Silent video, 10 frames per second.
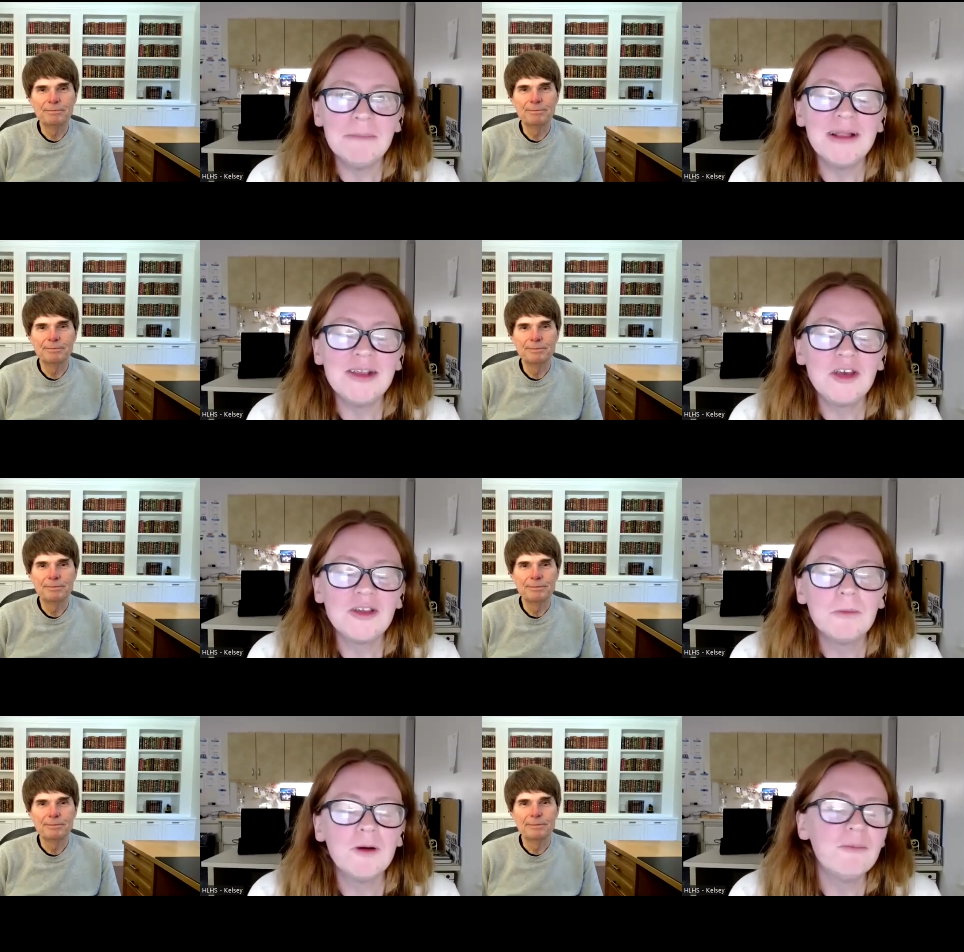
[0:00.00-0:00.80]
Speaker 1: but it's
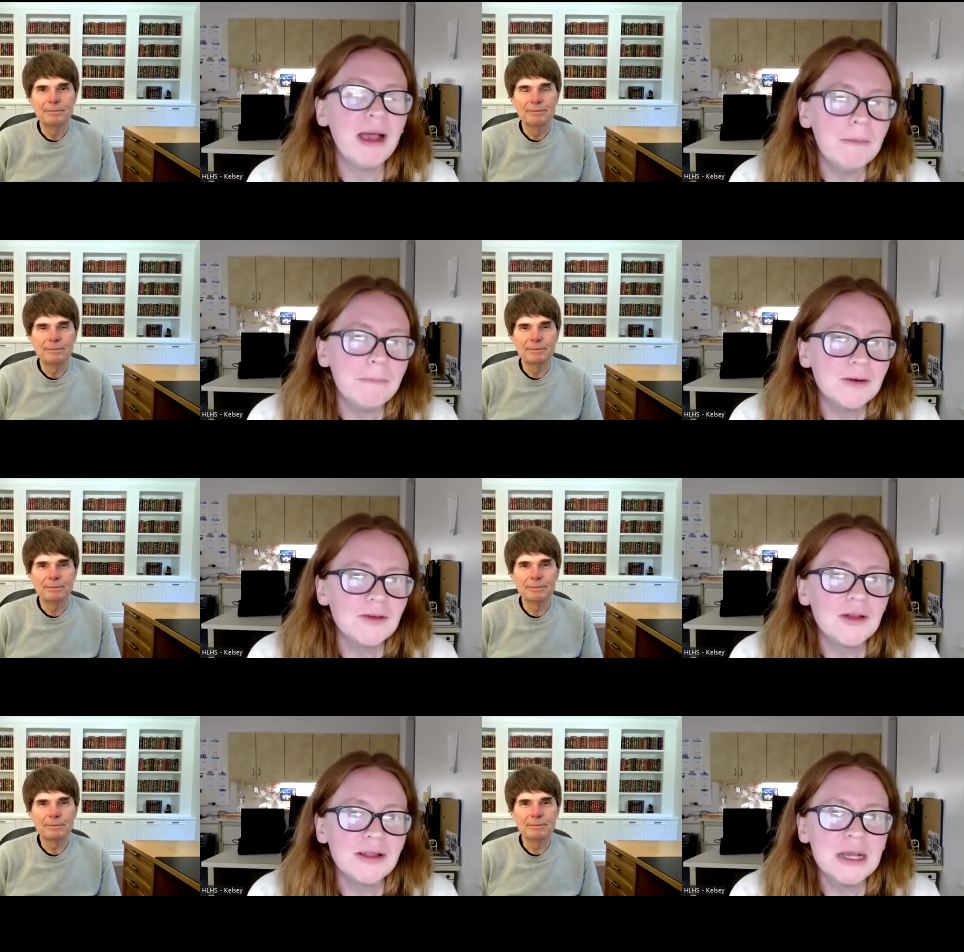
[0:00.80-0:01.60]
just more of my own
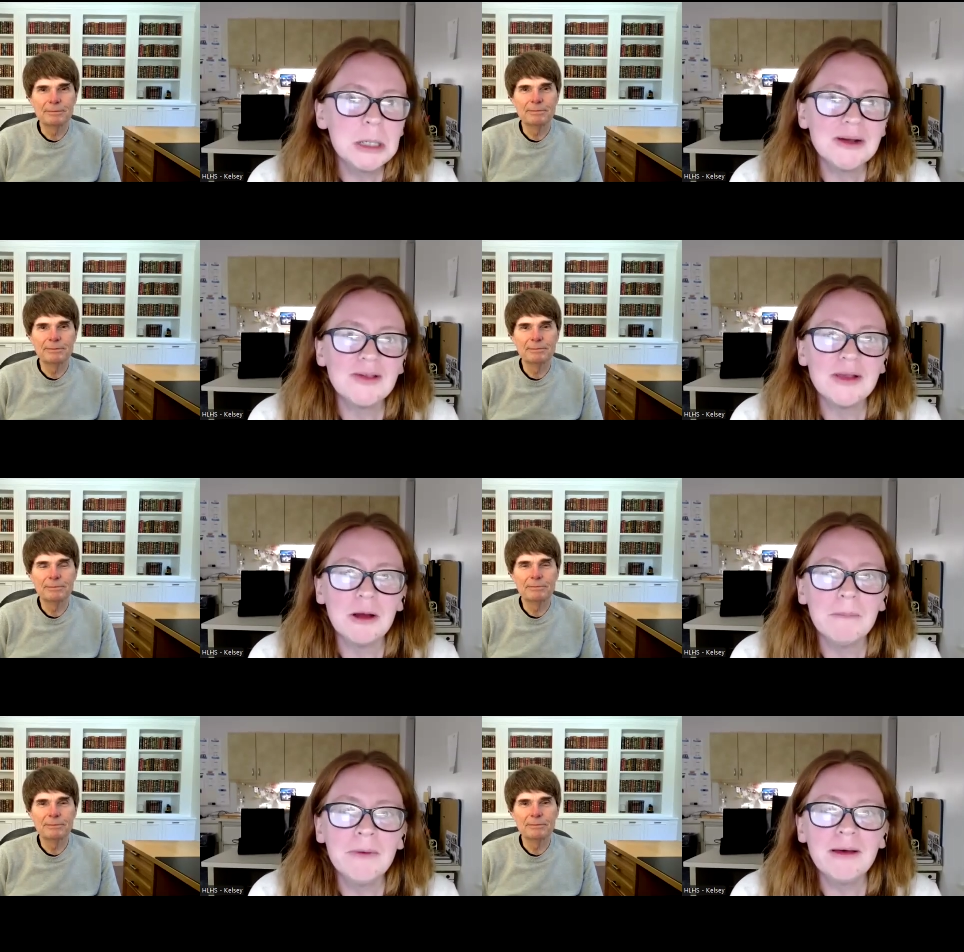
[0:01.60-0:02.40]
personal interest in
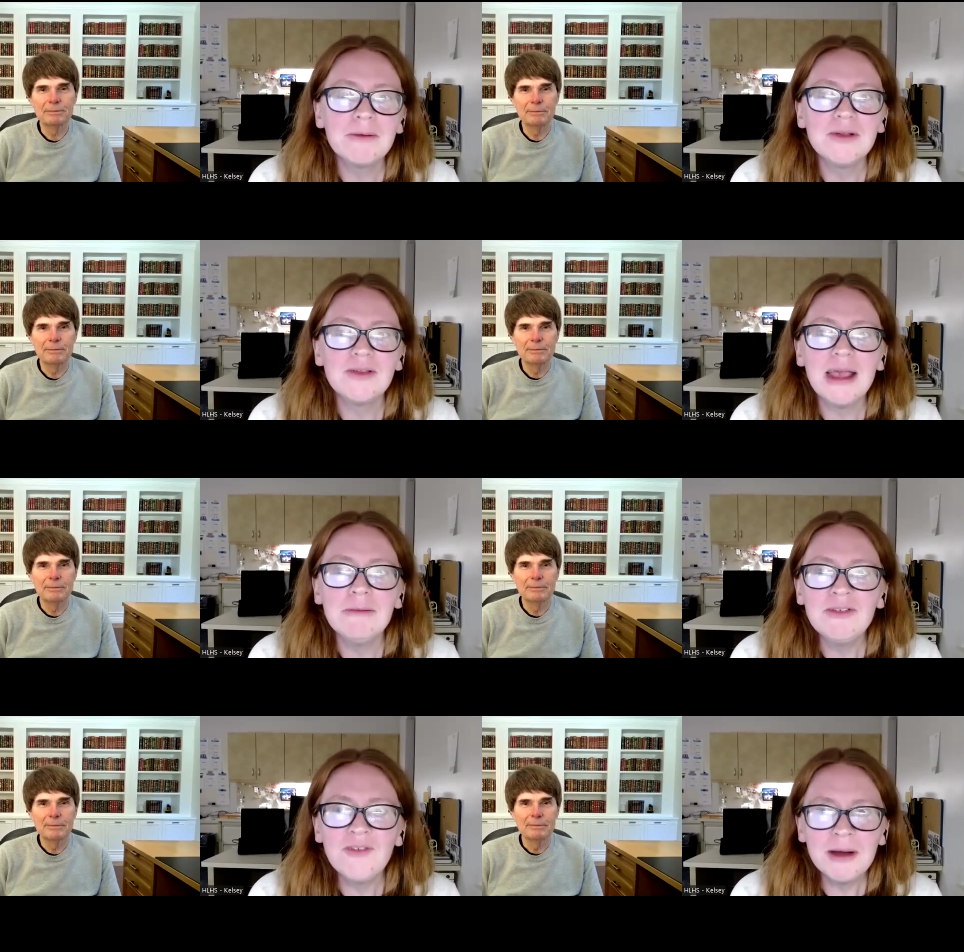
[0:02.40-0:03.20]
your book was it
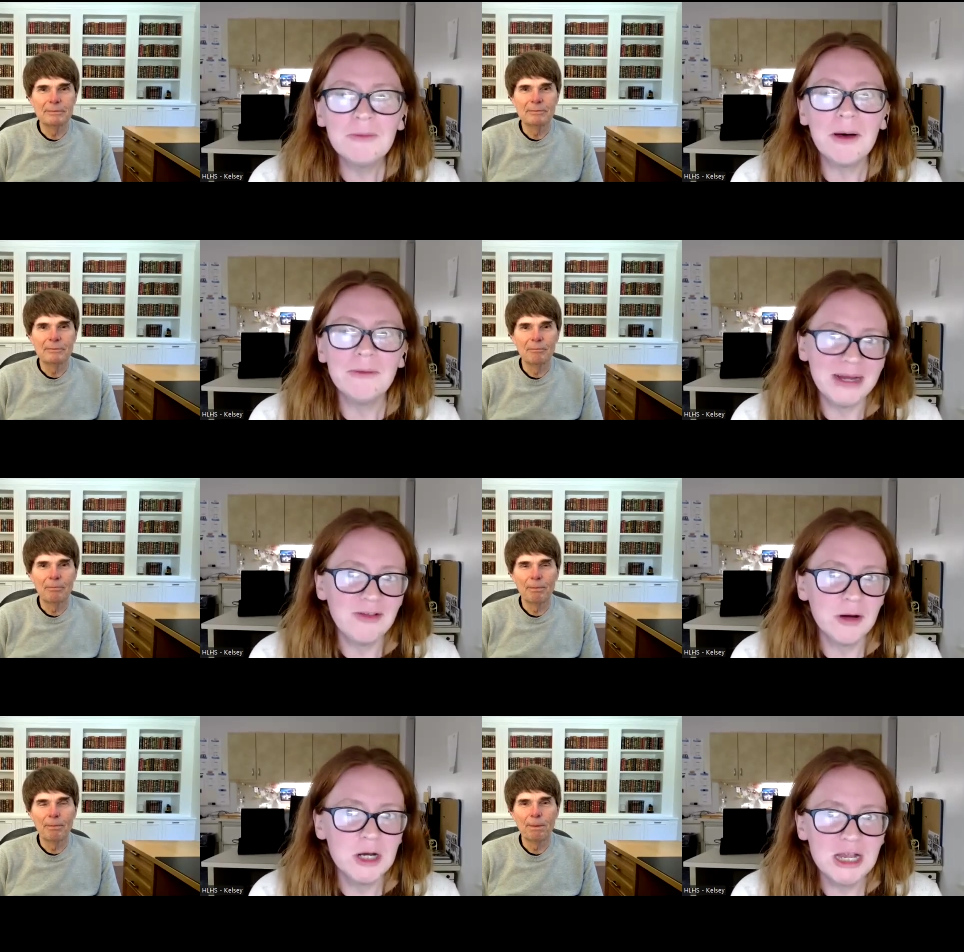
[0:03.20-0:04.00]
was very well
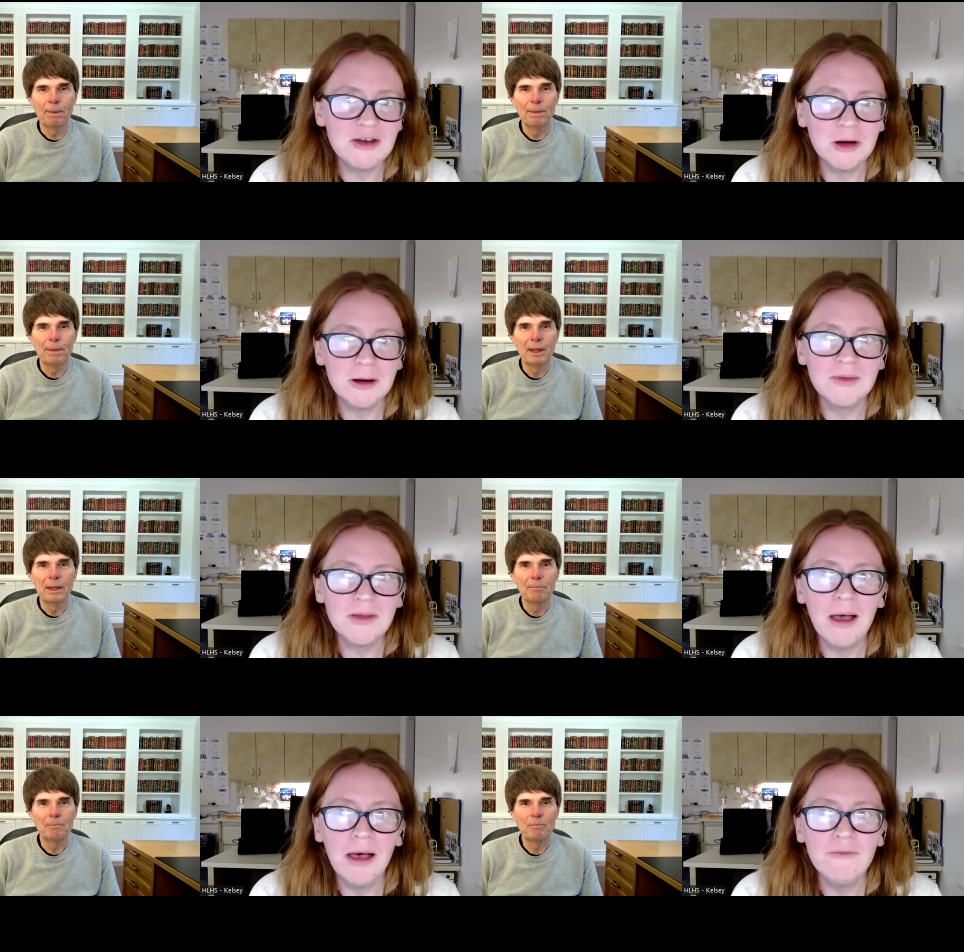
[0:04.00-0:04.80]
researched in terms
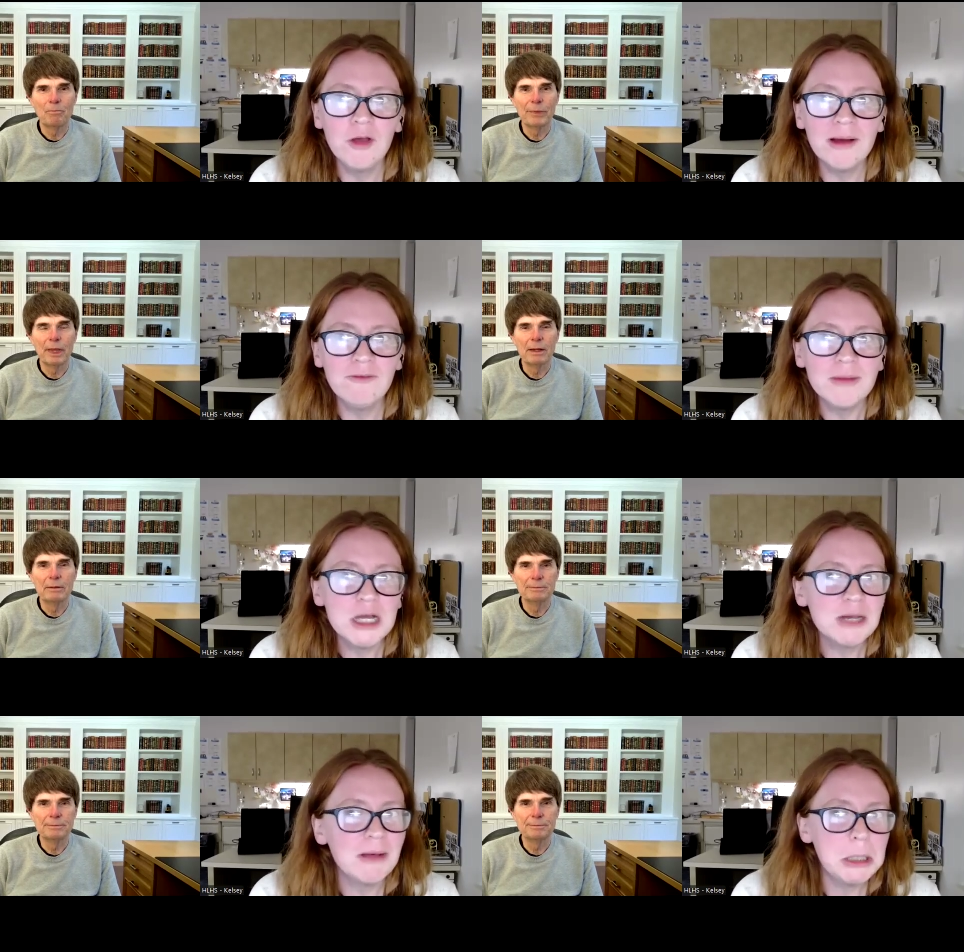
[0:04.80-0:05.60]
of your
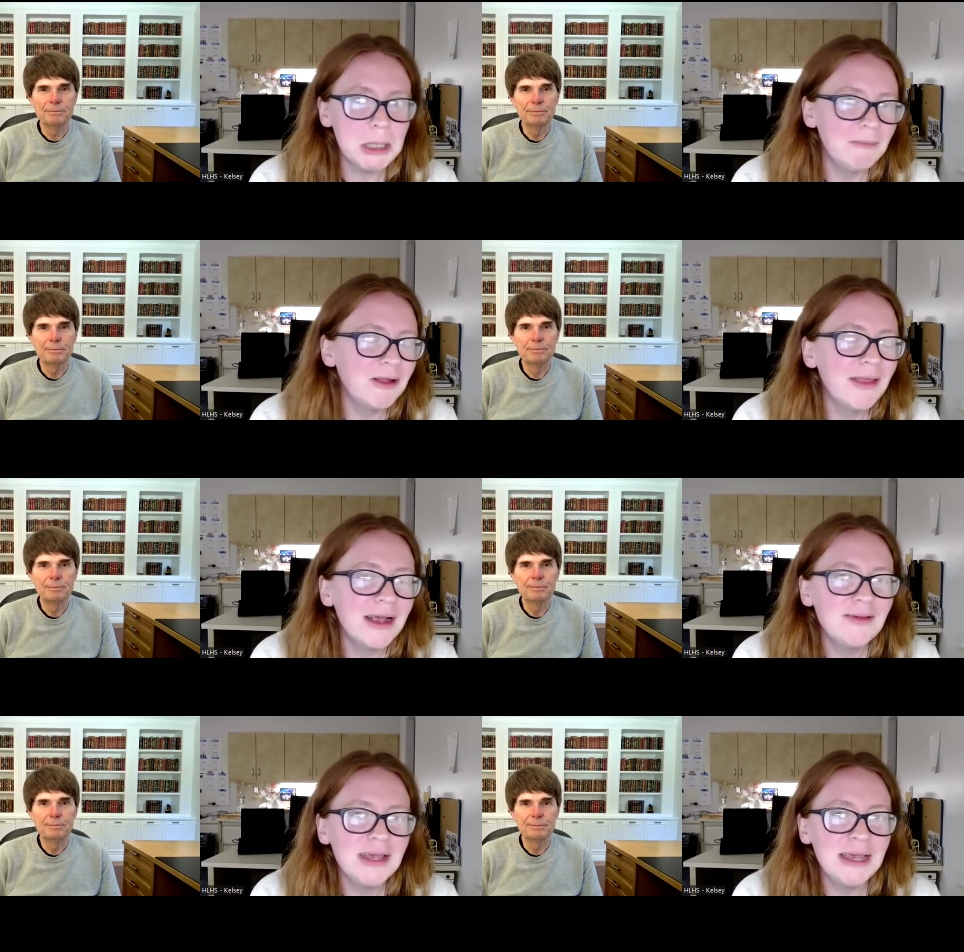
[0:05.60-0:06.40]
information about gem
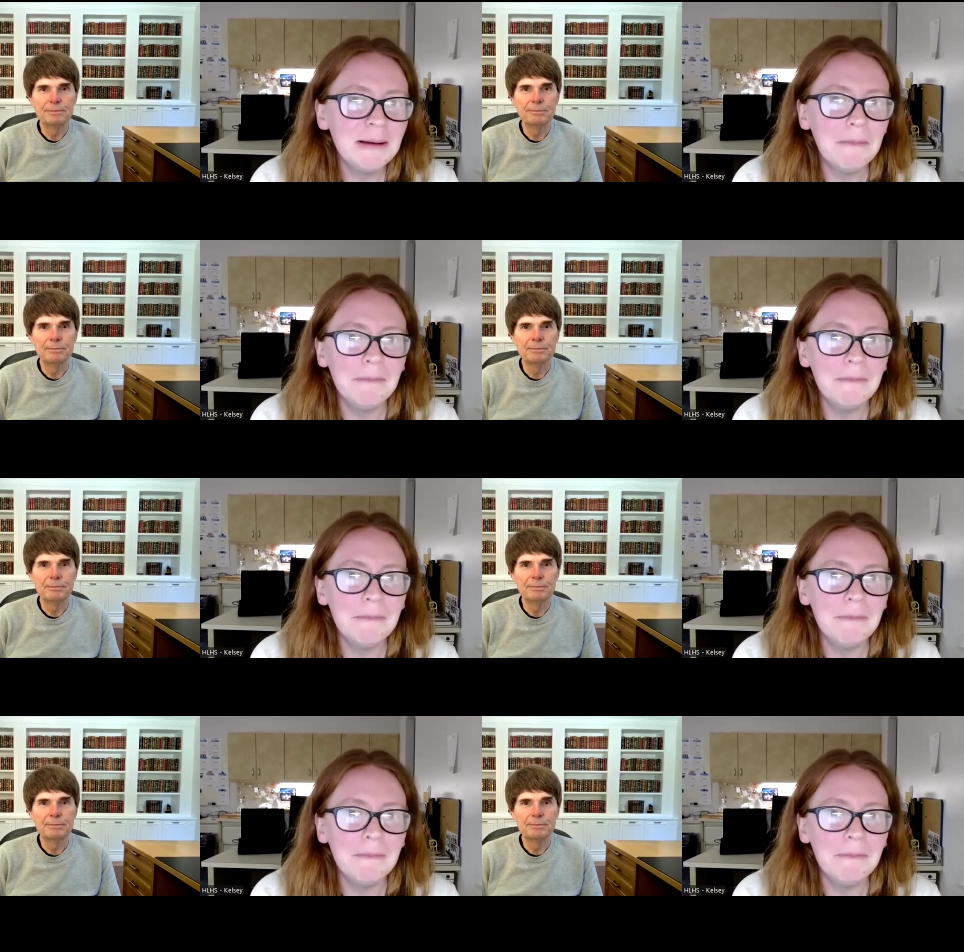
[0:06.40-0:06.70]
collecting,